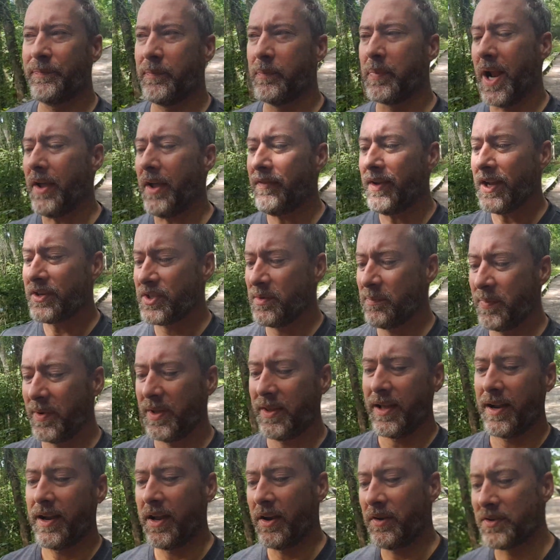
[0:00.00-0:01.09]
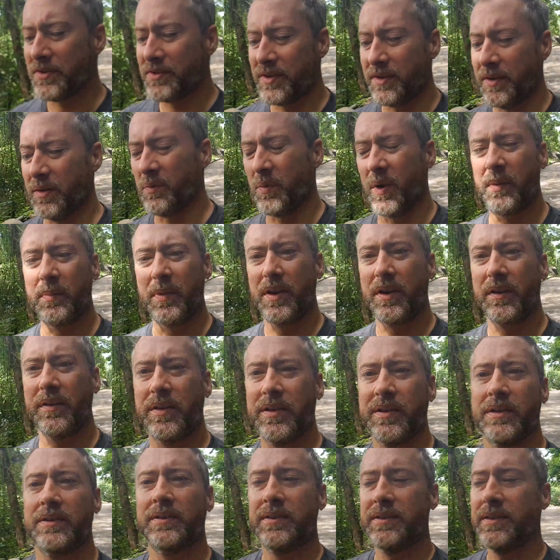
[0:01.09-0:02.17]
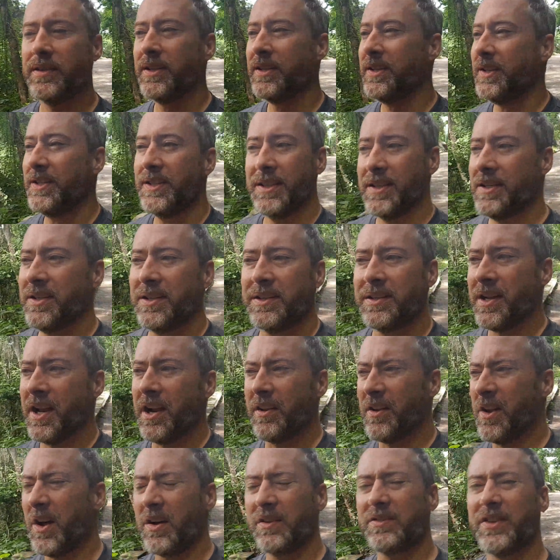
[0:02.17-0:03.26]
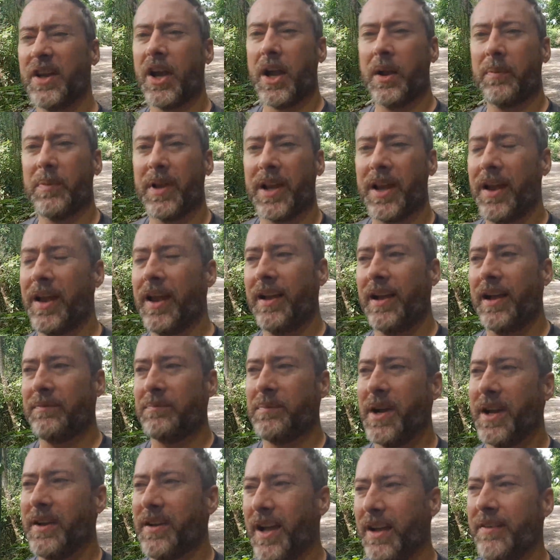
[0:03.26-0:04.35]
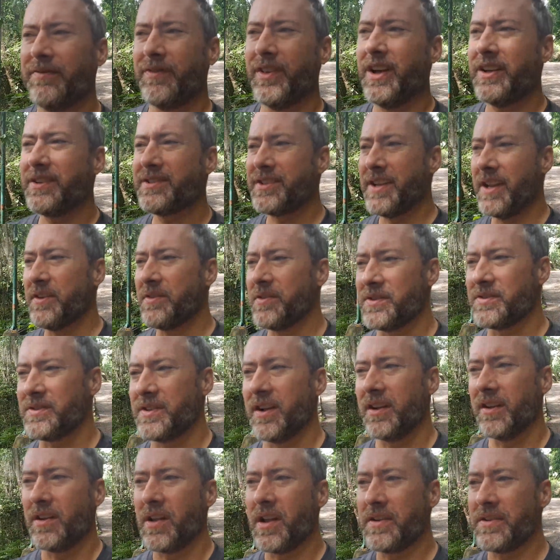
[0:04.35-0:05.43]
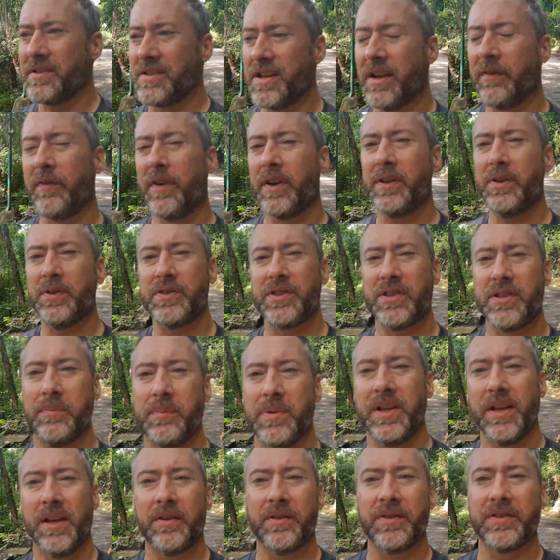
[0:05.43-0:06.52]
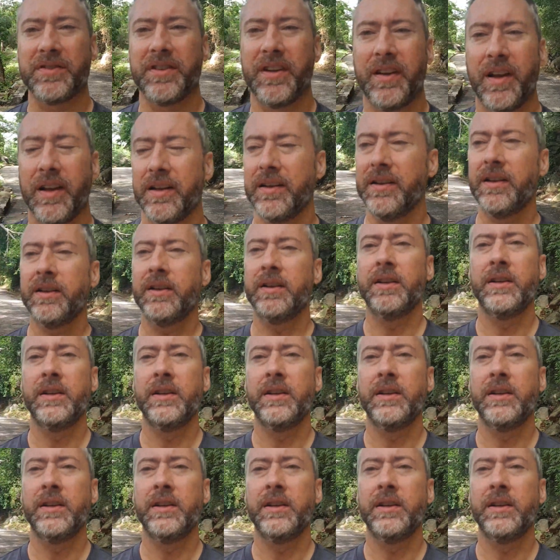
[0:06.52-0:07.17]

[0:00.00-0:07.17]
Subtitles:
But I haven't actually been that interested in women in a long time. Like I've lost interest in a lot of stuff I used to be interested in.